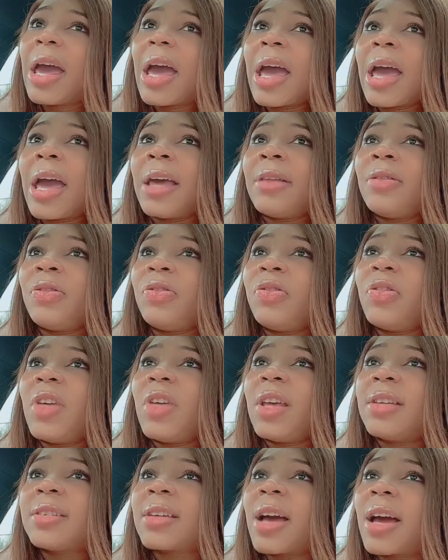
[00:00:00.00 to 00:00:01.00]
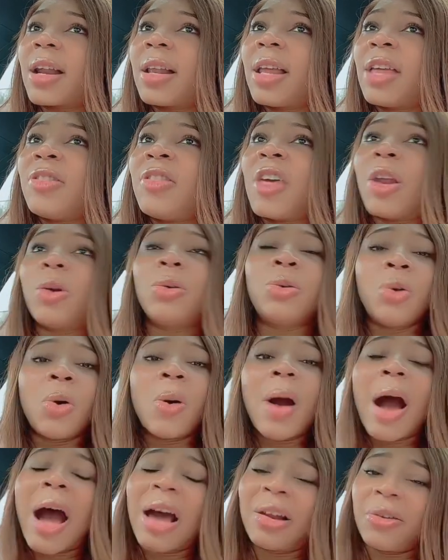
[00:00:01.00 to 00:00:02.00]
and it's kind of like they don't
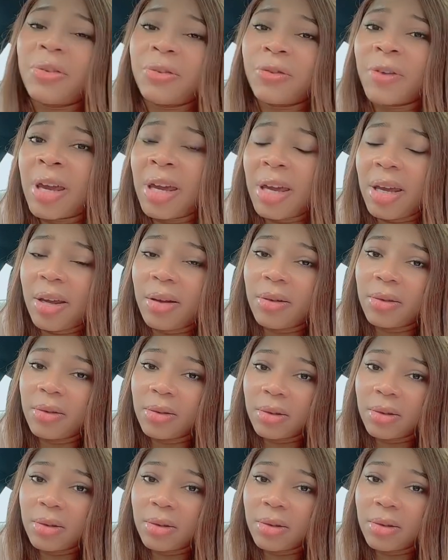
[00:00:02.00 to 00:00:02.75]
know how to fight.